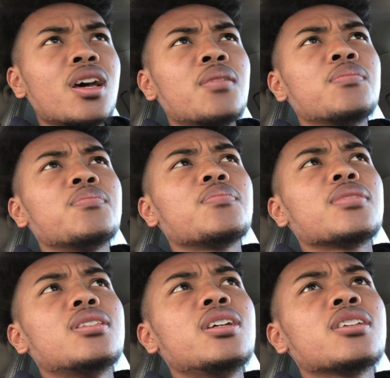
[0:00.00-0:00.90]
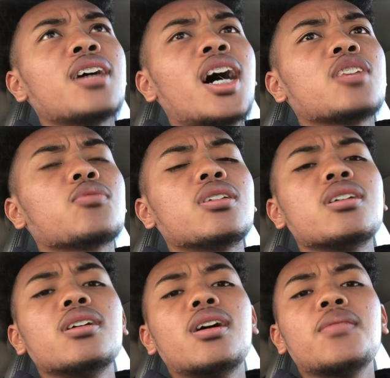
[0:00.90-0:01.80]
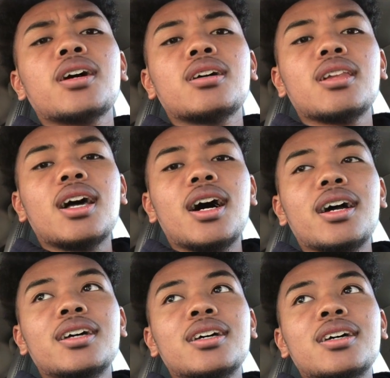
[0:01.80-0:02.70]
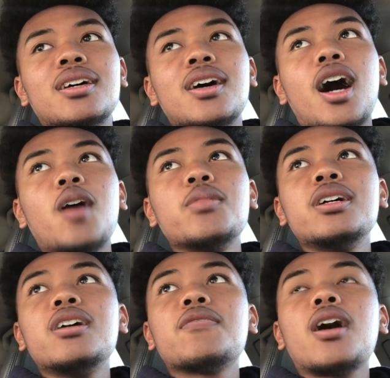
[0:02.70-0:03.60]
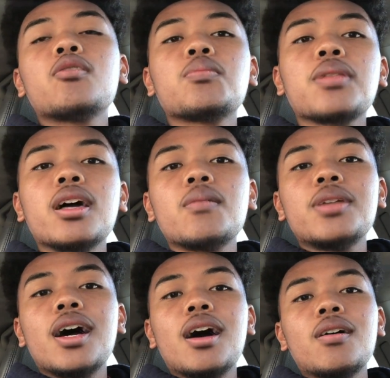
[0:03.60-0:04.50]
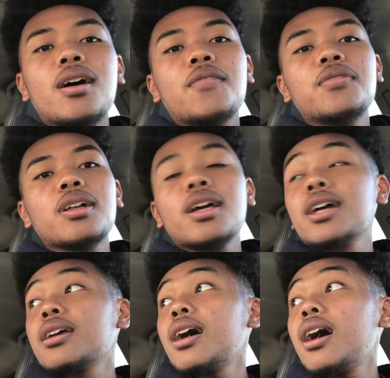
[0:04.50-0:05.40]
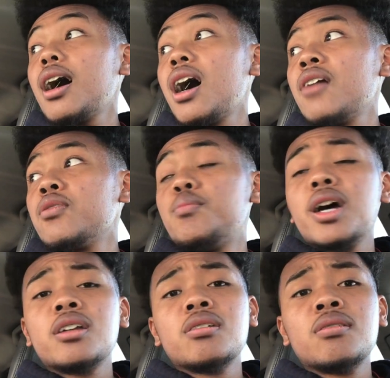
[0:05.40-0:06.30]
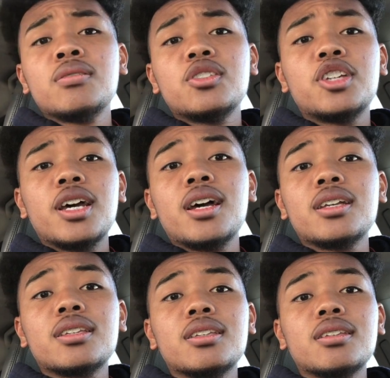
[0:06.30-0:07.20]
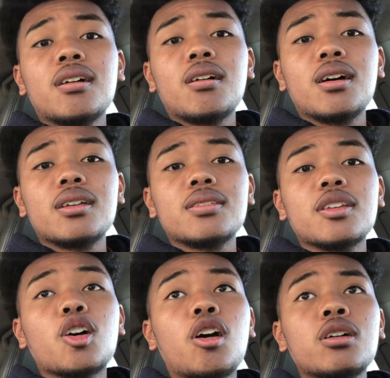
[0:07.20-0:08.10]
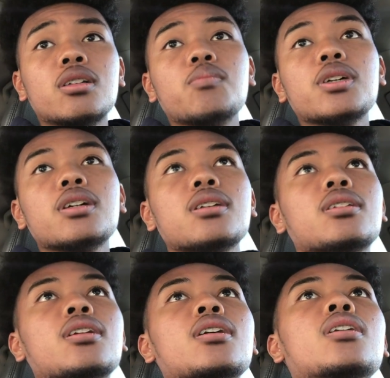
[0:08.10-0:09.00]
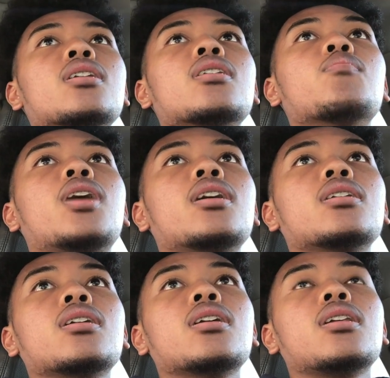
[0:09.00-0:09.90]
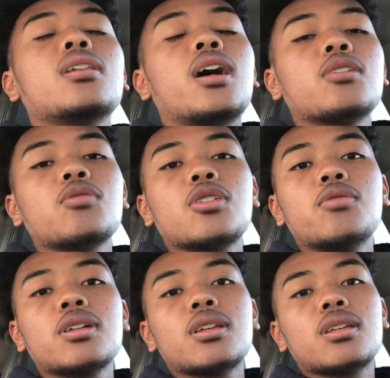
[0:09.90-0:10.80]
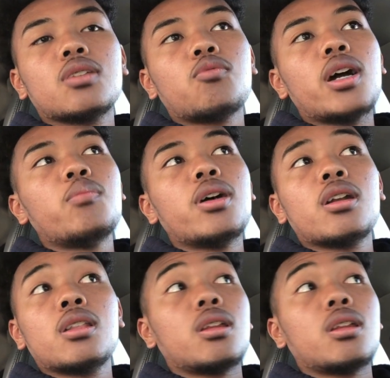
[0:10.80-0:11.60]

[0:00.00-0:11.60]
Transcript: And these guys were good. I'm not gonna lie. I mean, if I were to play them now, I feel like I have a better chance on gardening because my uh, lateral quickness is way better